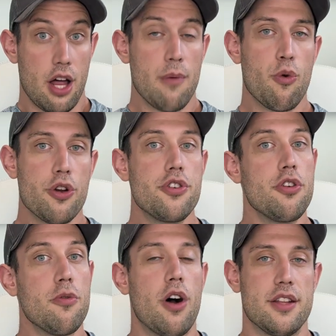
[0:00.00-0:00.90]
a lot more
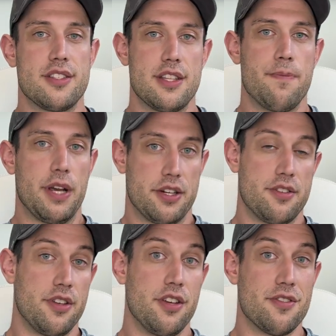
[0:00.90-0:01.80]
nuance in the
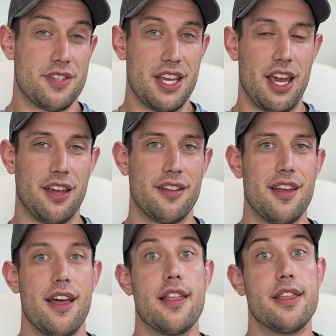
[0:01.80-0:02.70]
picture that you're seeing.
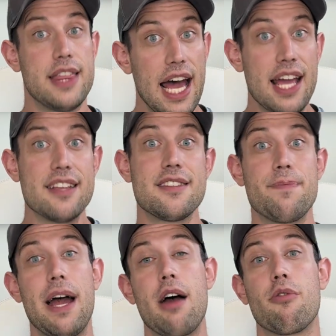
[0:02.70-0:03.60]
That is
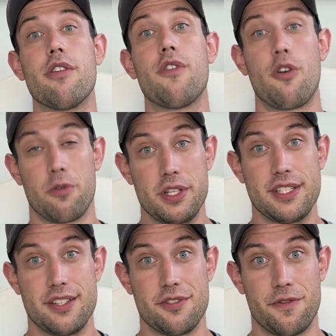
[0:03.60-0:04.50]
the power of early
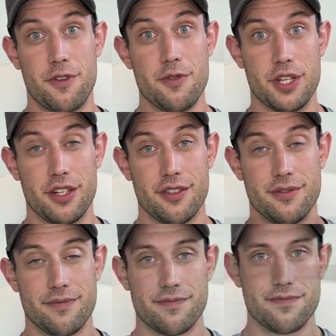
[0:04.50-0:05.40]
sensor fusion.